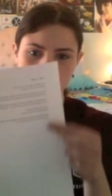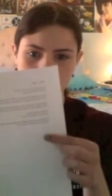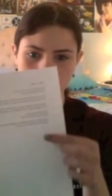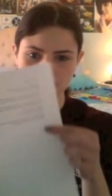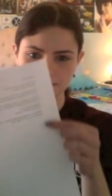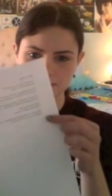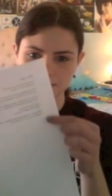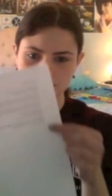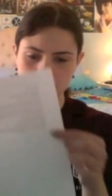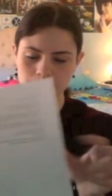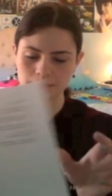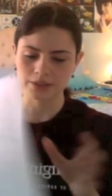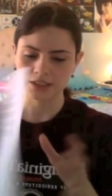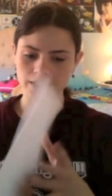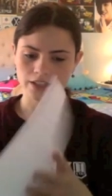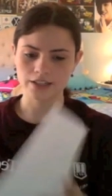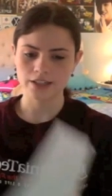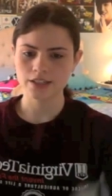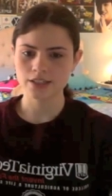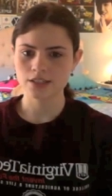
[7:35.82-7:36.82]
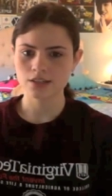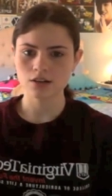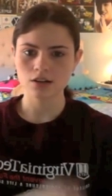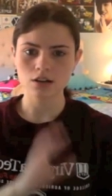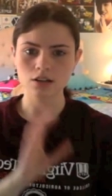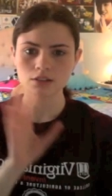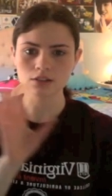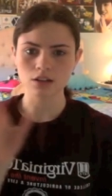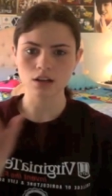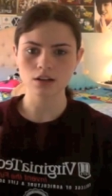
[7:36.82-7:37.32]
of similarities. There
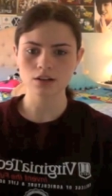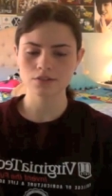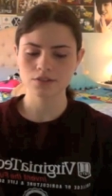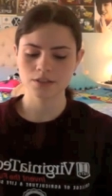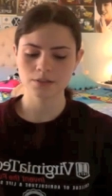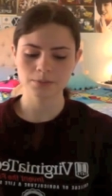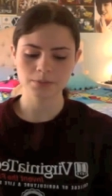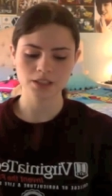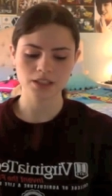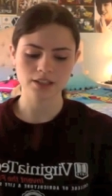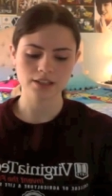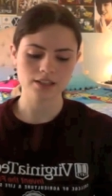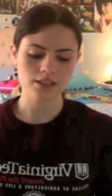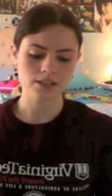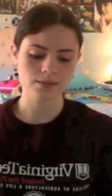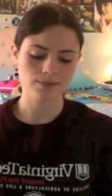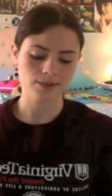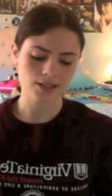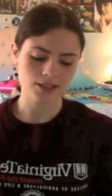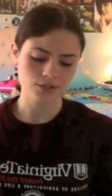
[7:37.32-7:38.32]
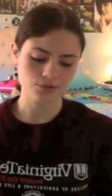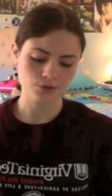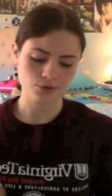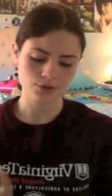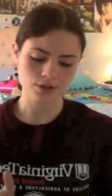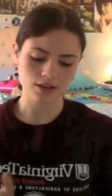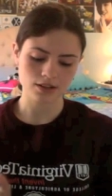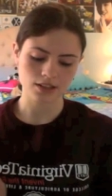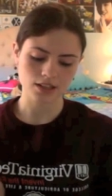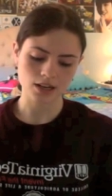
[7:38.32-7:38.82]
are a lot of similarities, but I just wrote
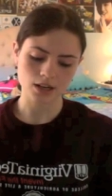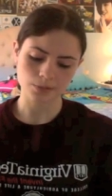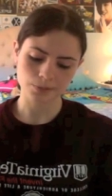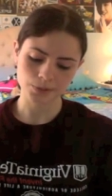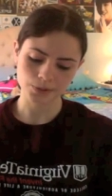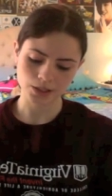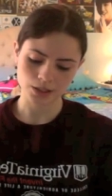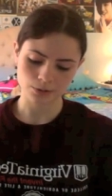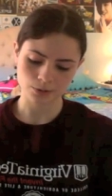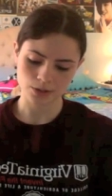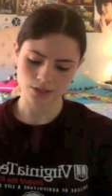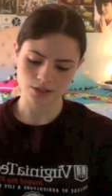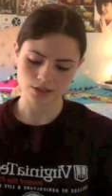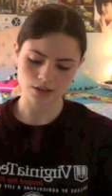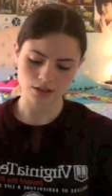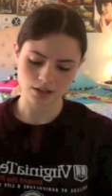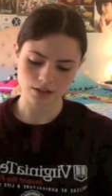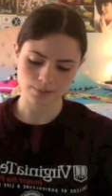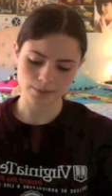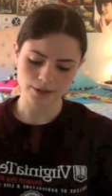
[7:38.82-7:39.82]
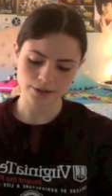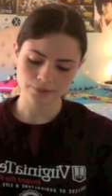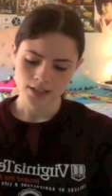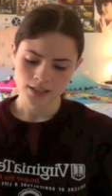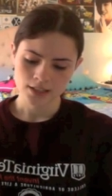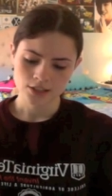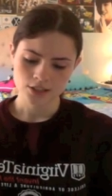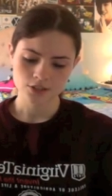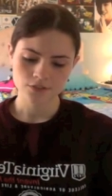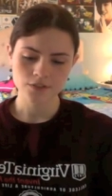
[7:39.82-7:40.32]
down a couple I want to talk about.
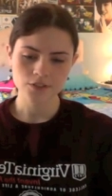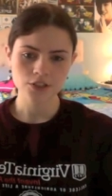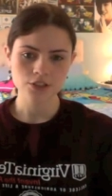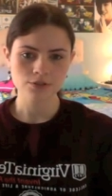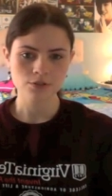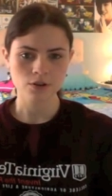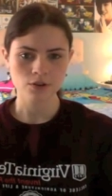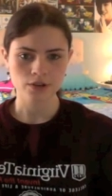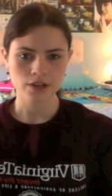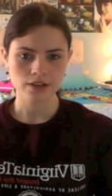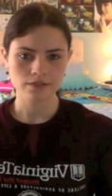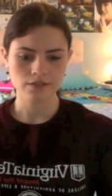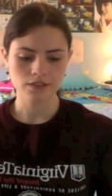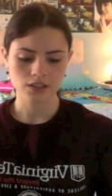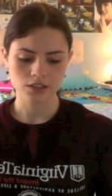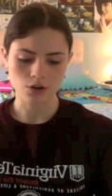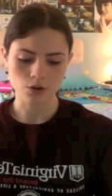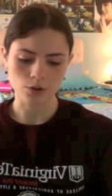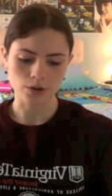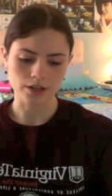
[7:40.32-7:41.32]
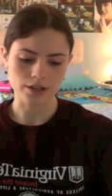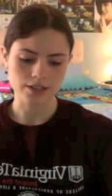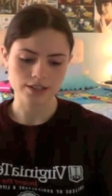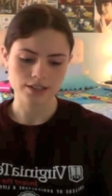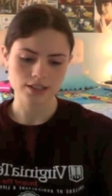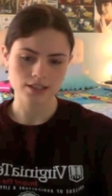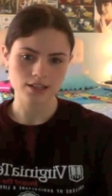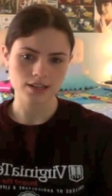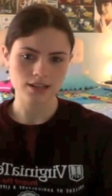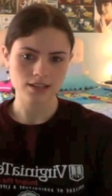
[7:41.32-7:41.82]
So first of all, we have the
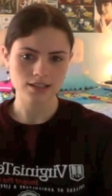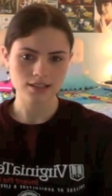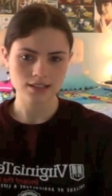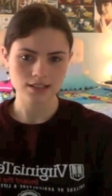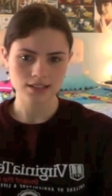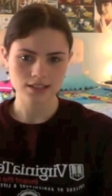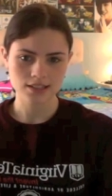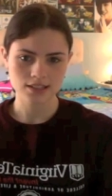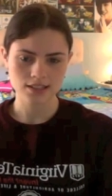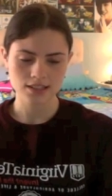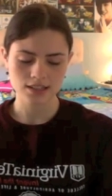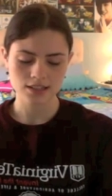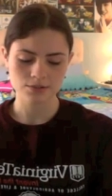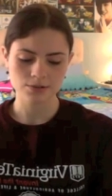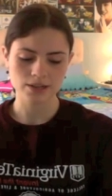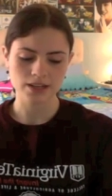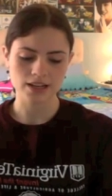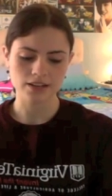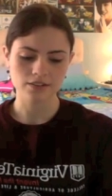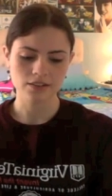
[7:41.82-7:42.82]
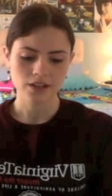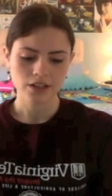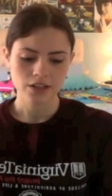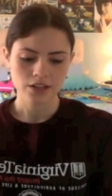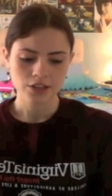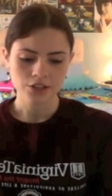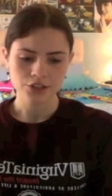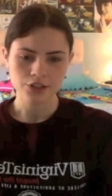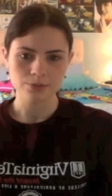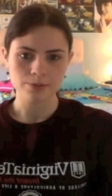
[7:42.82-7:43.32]
chorus. In SNSD, we have,
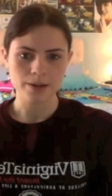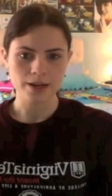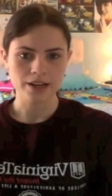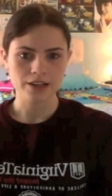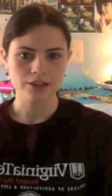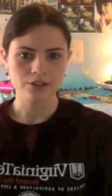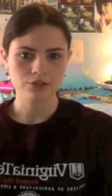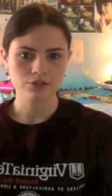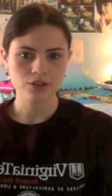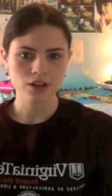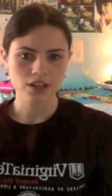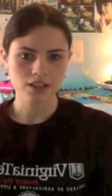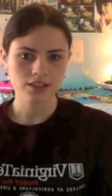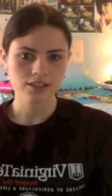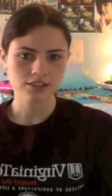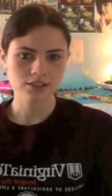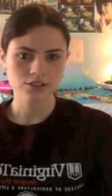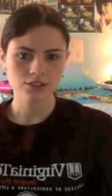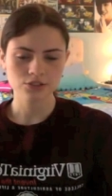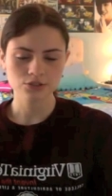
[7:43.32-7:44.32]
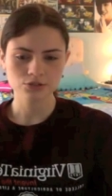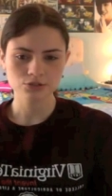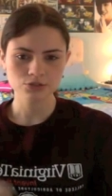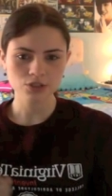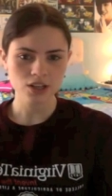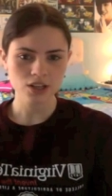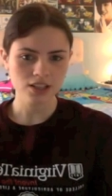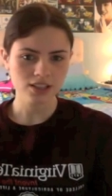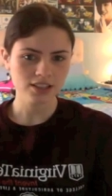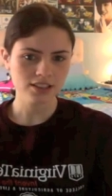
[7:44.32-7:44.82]
you better run,
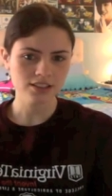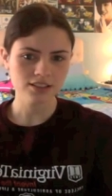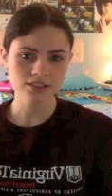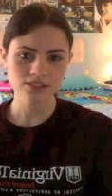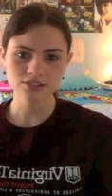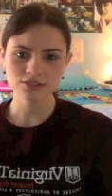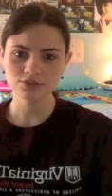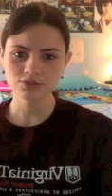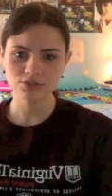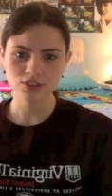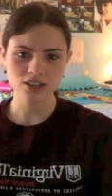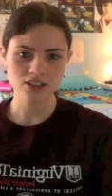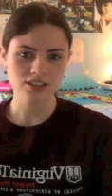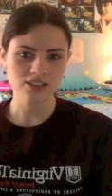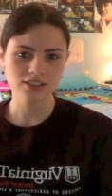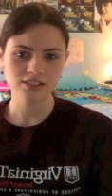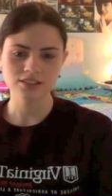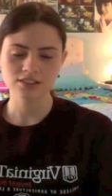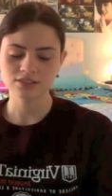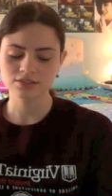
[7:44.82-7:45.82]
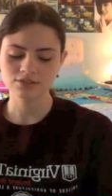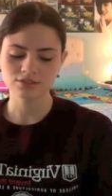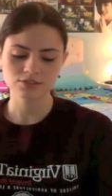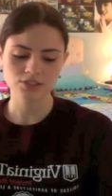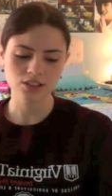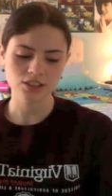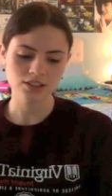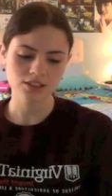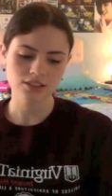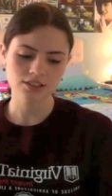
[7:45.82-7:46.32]
run, run,
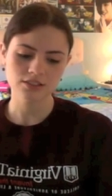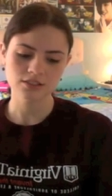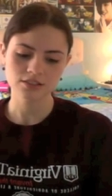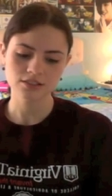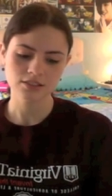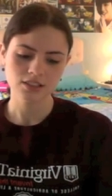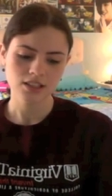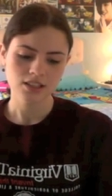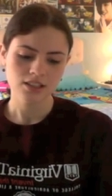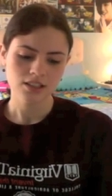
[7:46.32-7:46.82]
run,